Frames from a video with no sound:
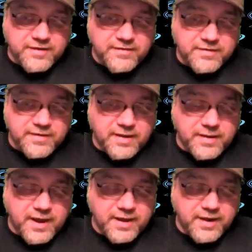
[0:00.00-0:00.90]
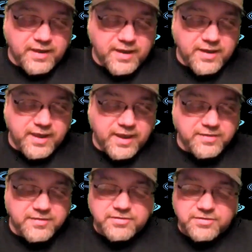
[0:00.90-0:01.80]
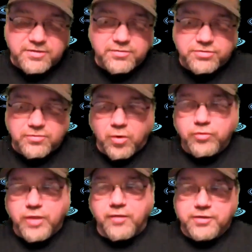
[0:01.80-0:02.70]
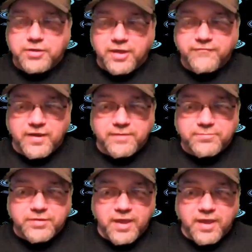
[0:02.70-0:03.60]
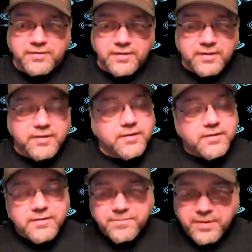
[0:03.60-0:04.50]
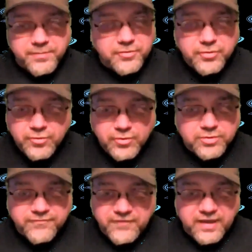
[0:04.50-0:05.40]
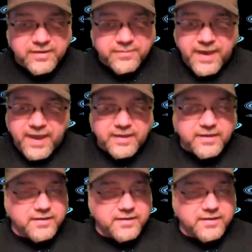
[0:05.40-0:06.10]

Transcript: eh, I, I, I hate the excuse. Well, now that kayfabe's dead, people knew it was fake back